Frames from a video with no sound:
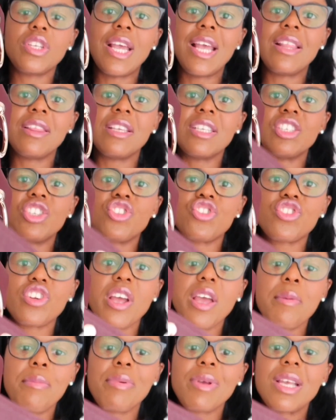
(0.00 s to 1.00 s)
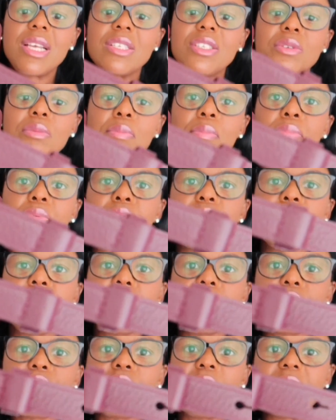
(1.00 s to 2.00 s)
and the strap is
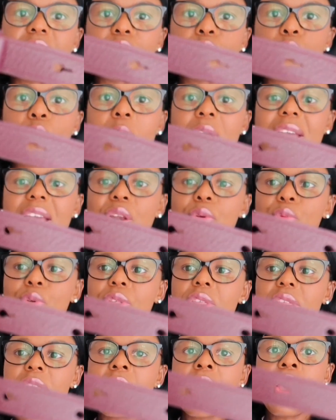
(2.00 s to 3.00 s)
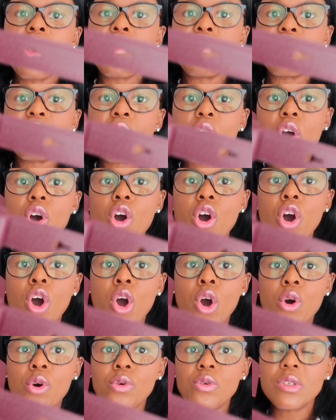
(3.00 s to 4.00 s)
beautiful as well with 4
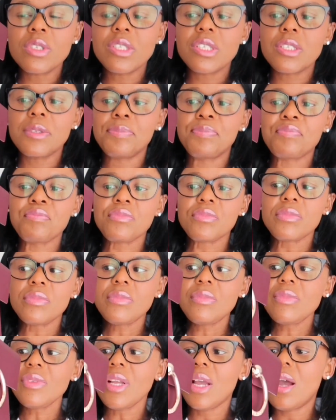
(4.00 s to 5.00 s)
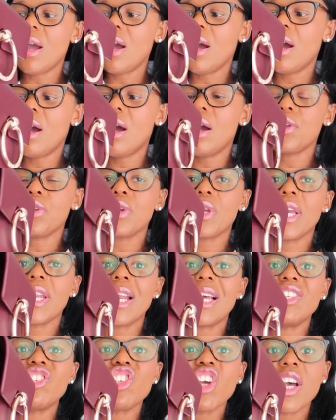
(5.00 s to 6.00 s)
holes. You
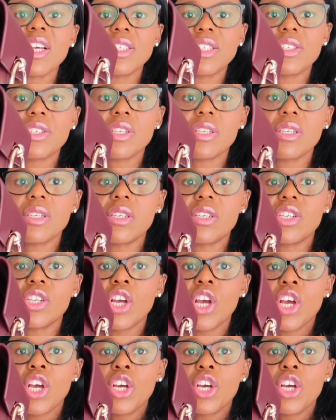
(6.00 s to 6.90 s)
can adjust it